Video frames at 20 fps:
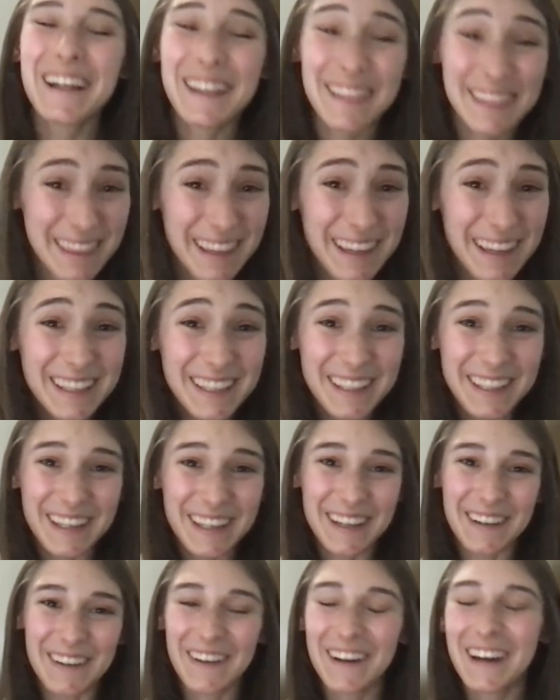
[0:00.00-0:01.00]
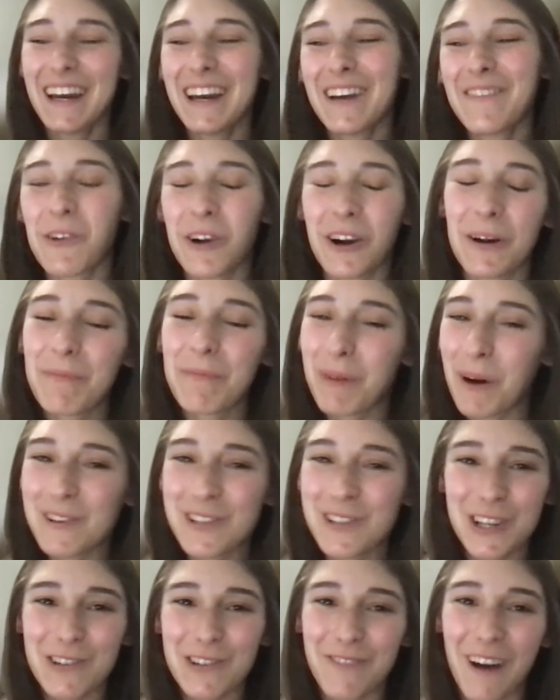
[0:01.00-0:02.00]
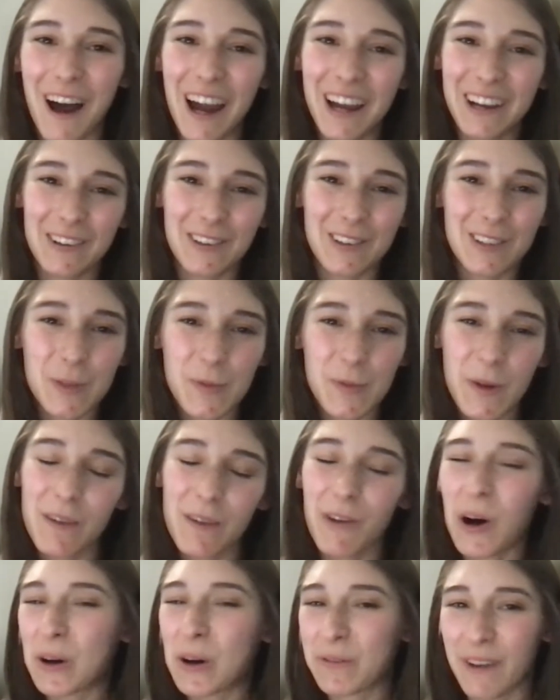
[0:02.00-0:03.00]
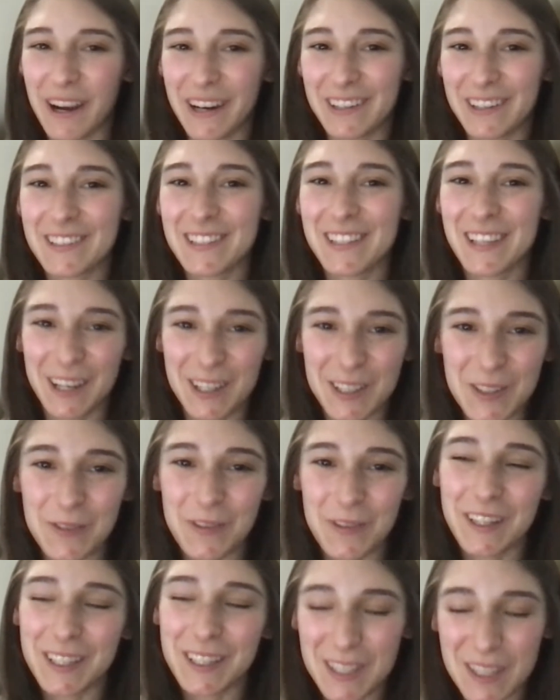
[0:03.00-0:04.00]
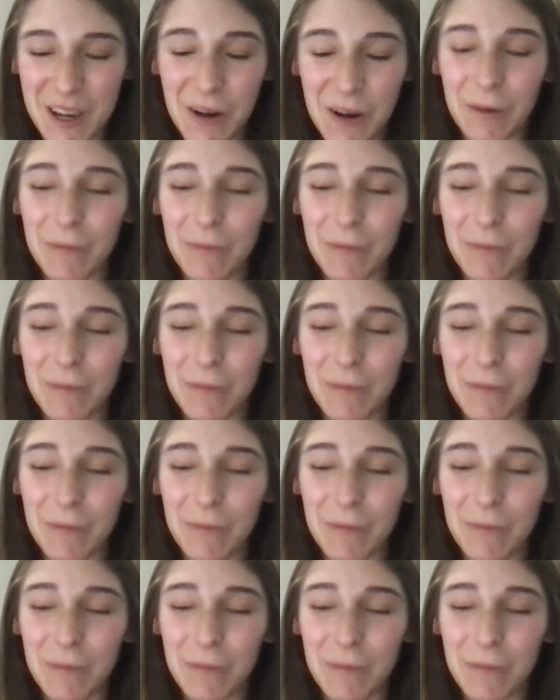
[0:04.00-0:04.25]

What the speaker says: Thank you. We're approaching finals. We have all finals next week, so